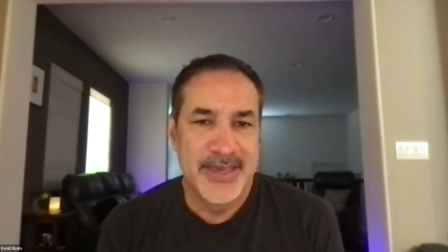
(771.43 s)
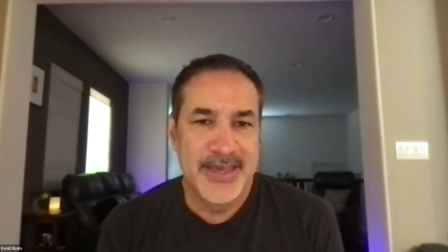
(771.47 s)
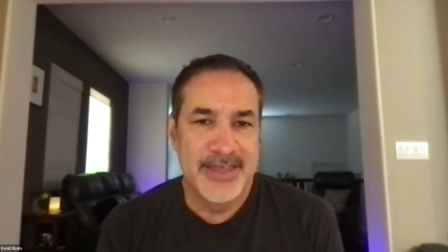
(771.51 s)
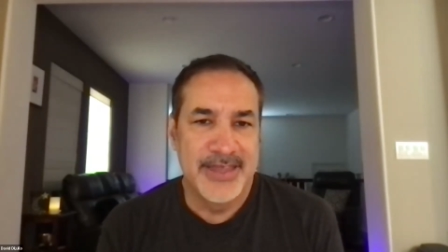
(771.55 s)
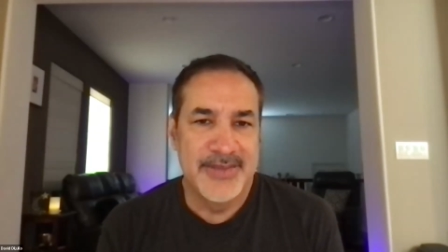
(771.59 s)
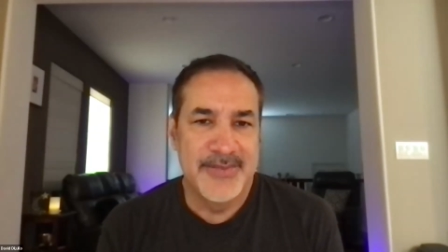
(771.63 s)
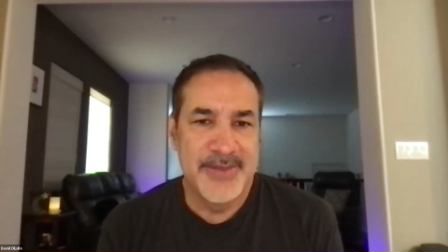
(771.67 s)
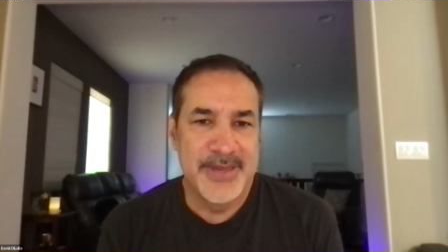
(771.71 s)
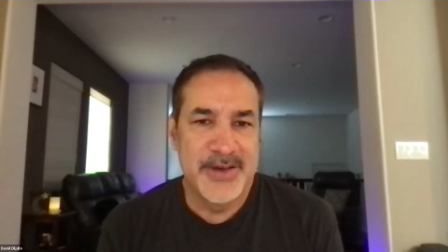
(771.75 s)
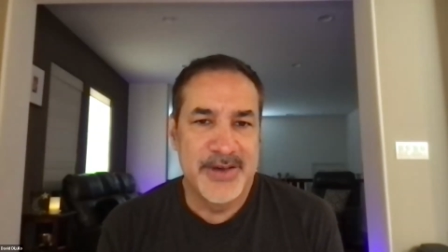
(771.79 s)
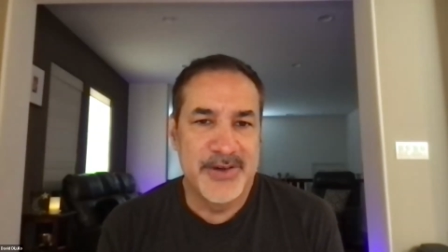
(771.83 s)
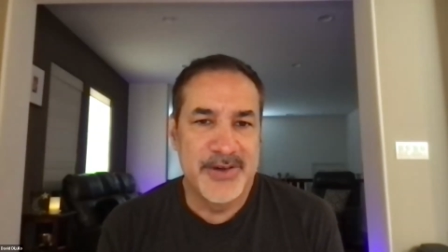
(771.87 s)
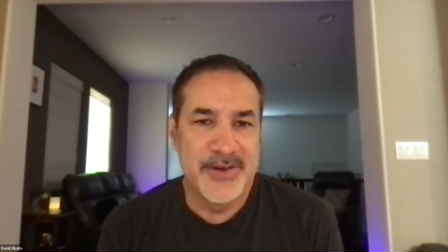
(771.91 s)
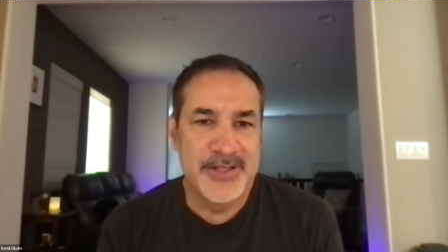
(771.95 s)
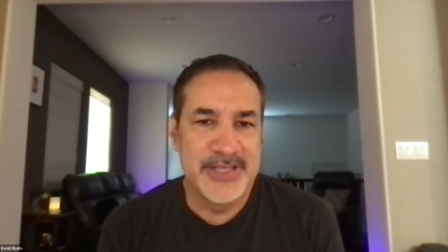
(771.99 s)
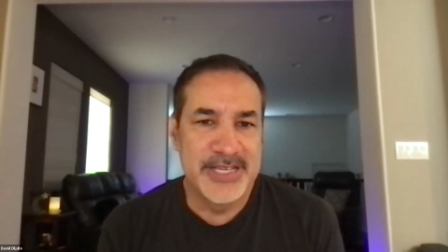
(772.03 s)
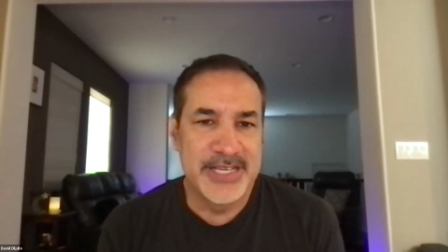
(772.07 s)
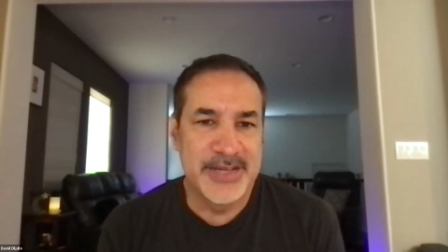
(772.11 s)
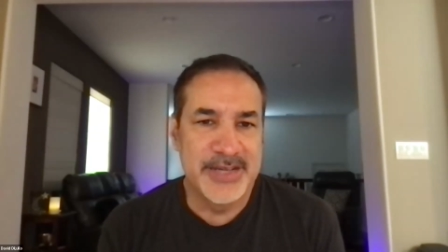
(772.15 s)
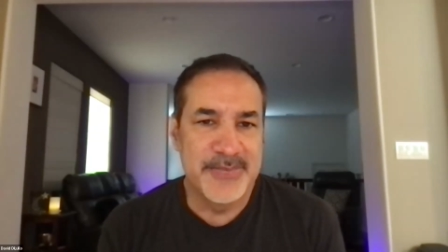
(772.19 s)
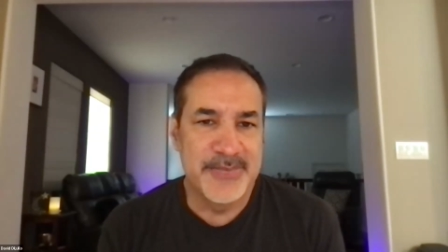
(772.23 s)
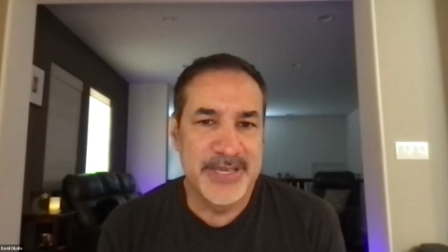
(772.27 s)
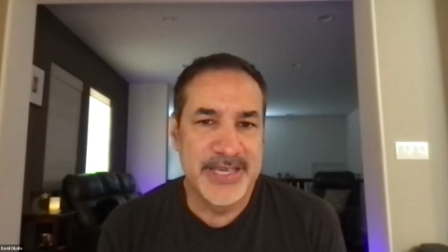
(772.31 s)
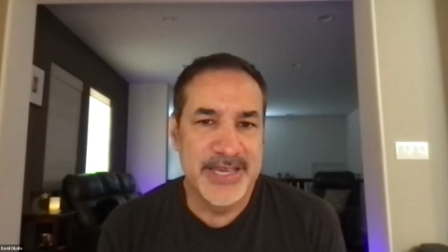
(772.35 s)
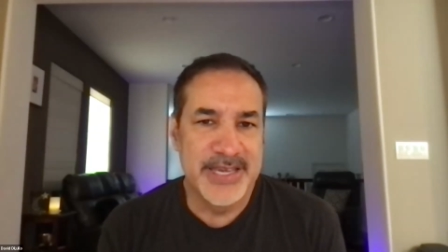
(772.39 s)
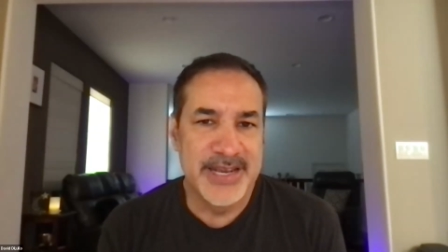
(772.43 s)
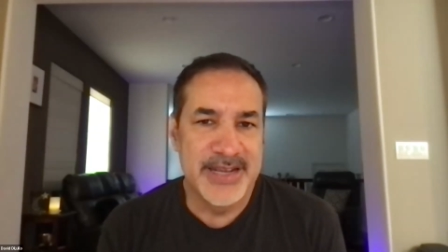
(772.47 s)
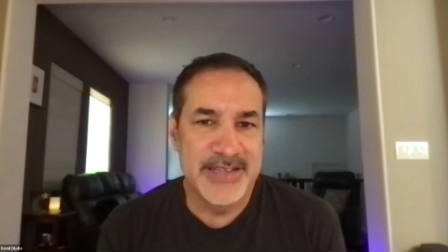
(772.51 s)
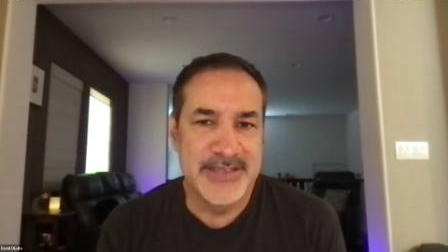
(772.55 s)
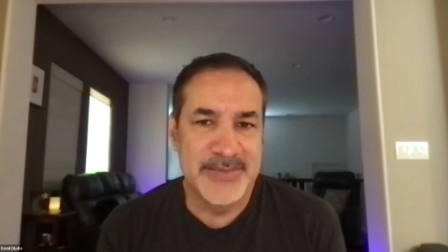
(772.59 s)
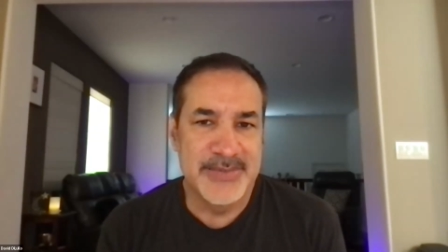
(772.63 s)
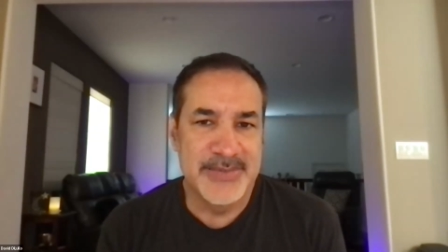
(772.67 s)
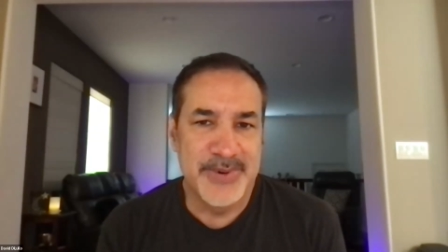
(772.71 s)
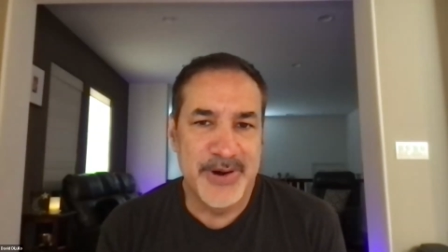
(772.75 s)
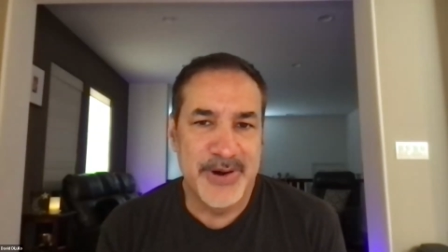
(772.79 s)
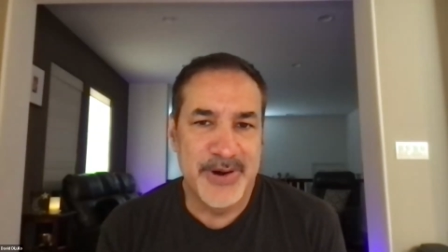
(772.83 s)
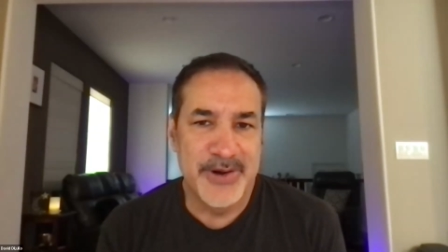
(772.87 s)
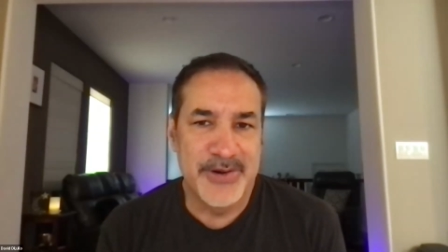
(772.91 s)
And the Mayo Clinic began as
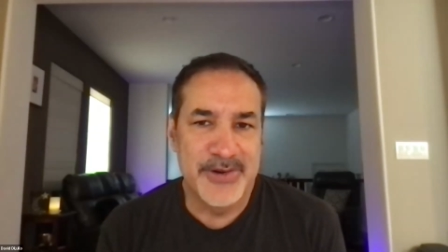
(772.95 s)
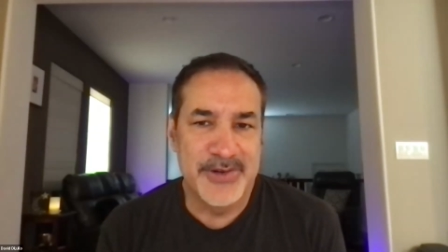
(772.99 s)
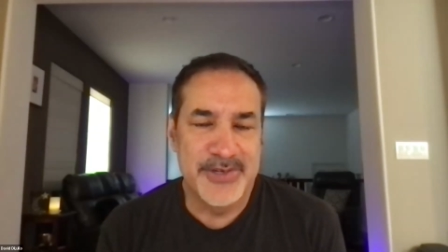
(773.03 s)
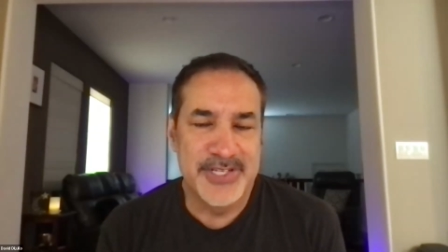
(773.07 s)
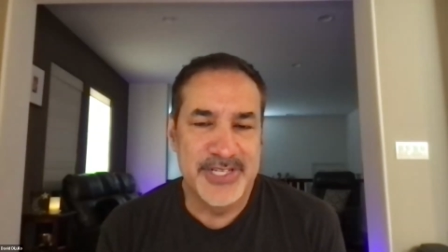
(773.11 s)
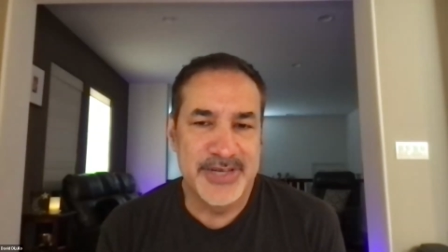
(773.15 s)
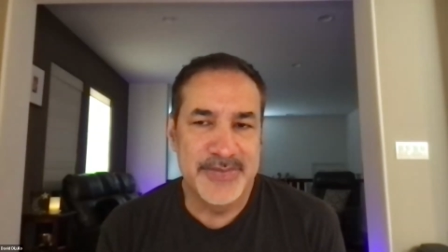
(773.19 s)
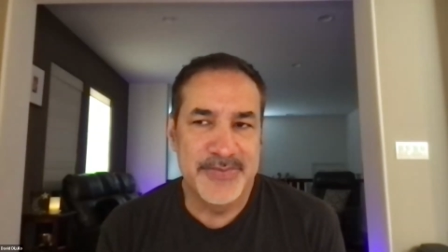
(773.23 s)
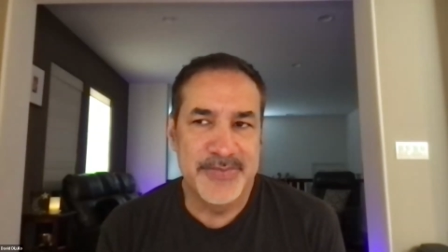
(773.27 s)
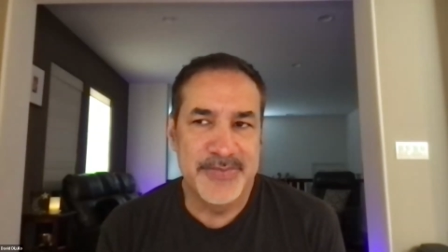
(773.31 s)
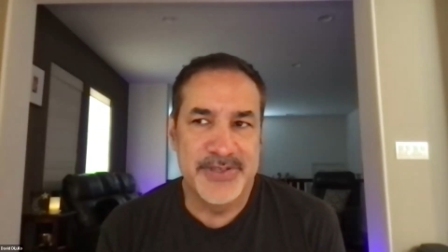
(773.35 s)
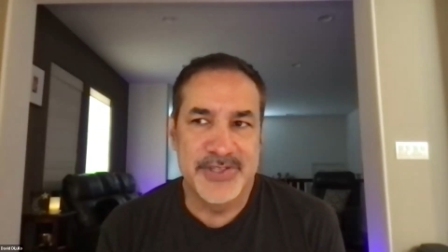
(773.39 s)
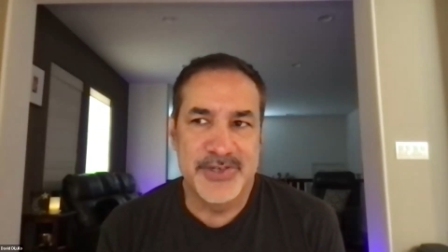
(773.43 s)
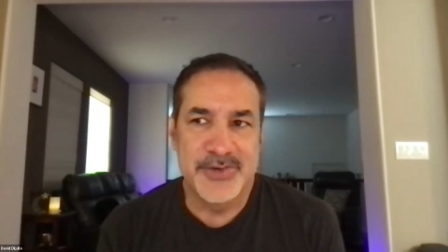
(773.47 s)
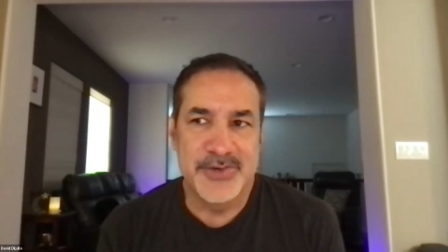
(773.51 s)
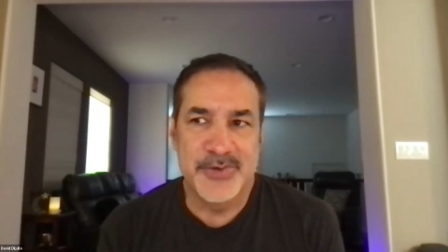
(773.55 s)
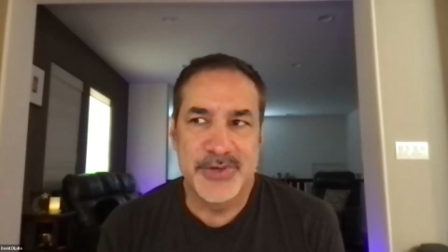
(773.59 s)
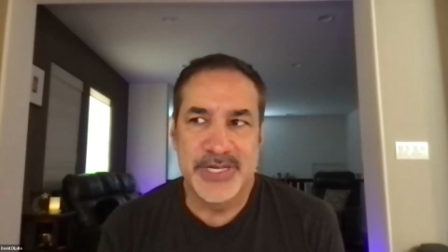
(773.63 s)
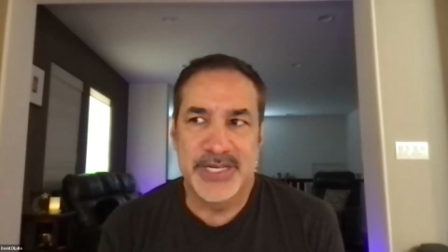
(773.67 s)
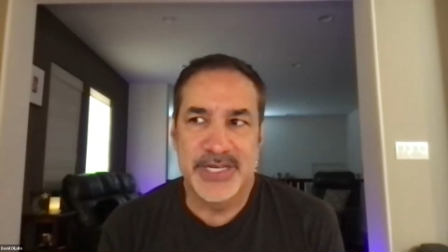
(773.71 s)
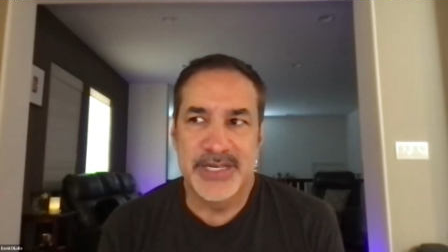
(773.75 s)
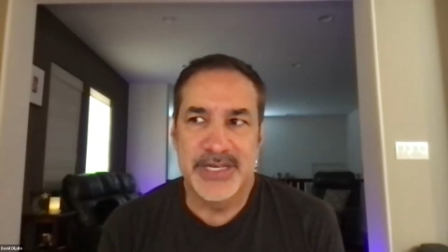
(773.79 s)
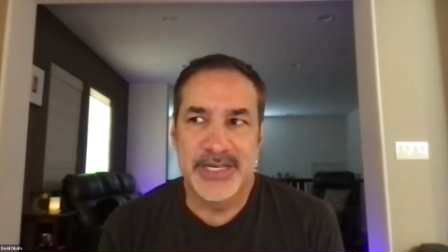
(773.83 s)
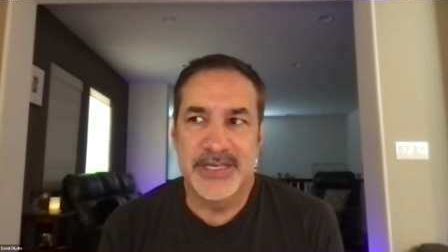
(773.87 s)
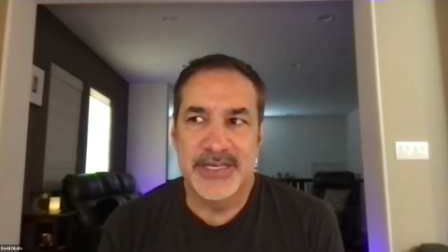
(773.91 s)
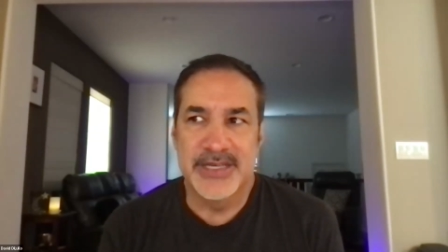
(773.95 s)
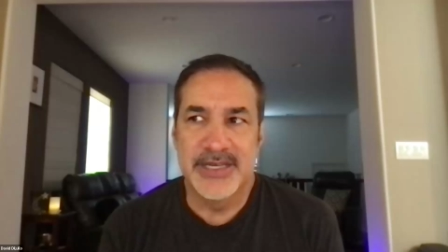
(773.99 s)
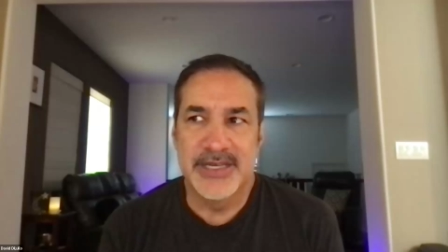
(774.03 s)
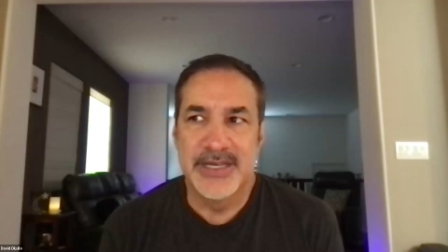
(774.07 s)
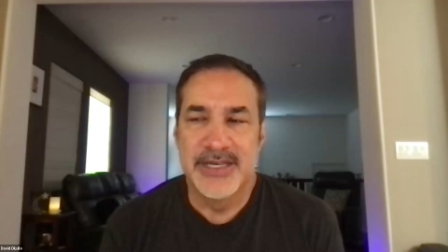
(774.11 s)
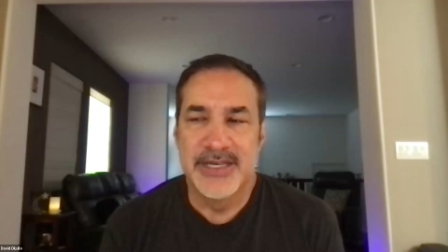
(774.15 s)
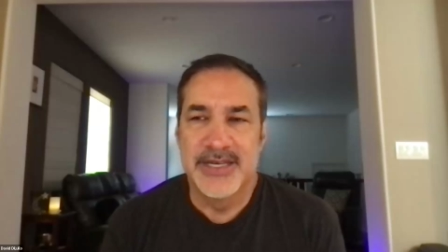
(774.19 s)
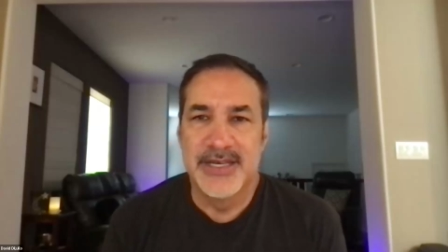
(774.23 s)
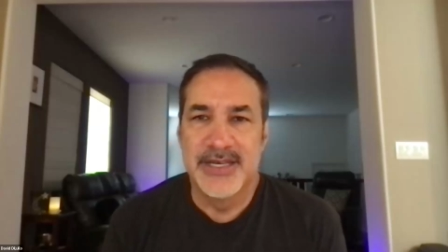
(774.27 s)
a partnership between